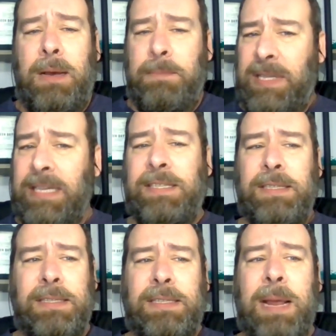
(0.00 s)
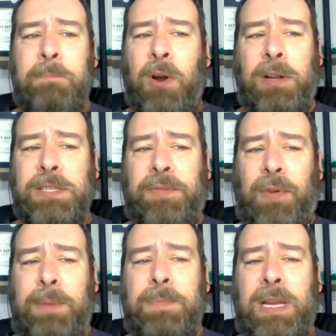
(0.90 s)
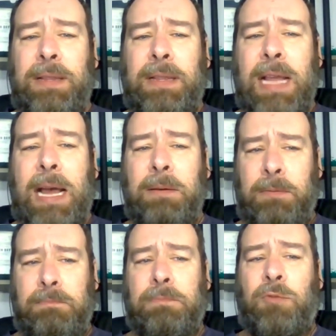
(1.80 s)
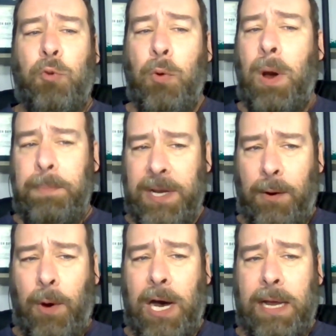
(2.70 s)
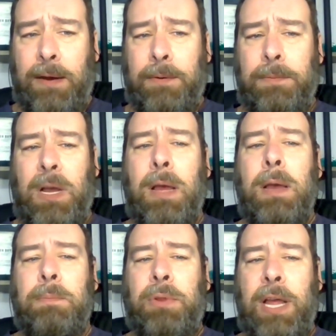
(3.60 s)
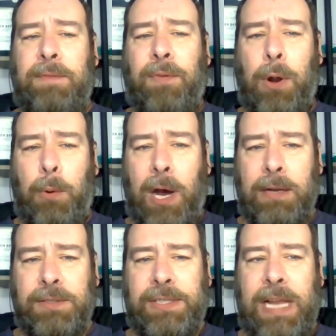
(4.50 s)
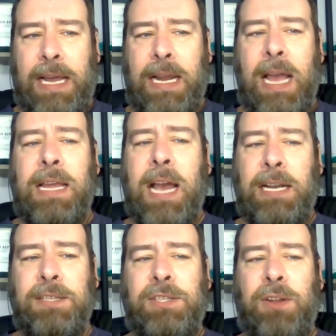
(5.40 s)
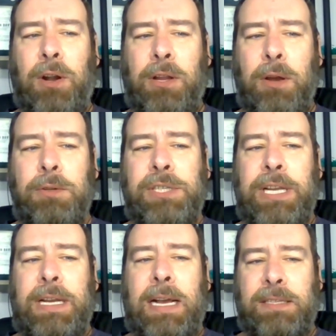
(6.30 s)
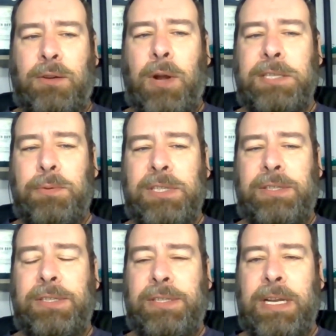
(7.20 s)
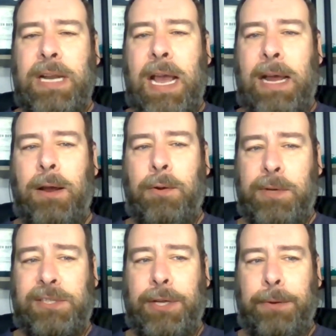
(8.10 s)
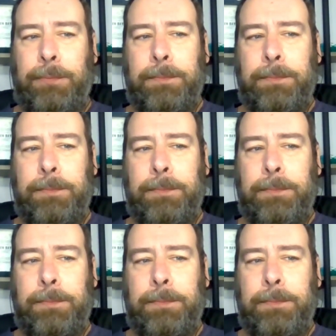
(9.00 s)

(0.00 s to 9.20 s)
But this is the same Marcus Freeman that grew up in Ohio, played for Ohio State, and got his start coaching as a graduate assistant at OSU.